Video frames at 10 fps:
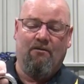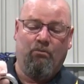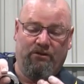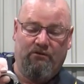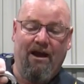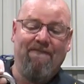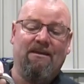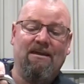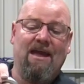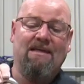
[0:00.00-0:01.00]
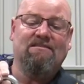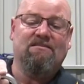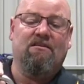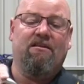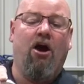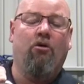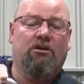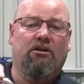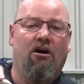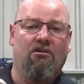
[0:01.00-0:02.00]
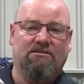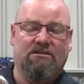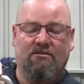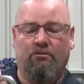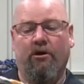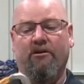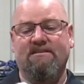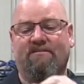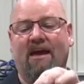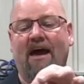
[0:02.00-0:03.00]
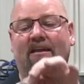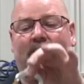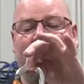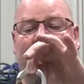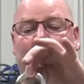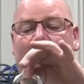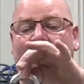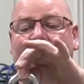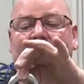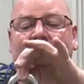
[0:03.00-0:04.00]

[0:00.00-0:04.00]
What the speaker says: with gravity and hold it locked. Whereas if you had it up the other way,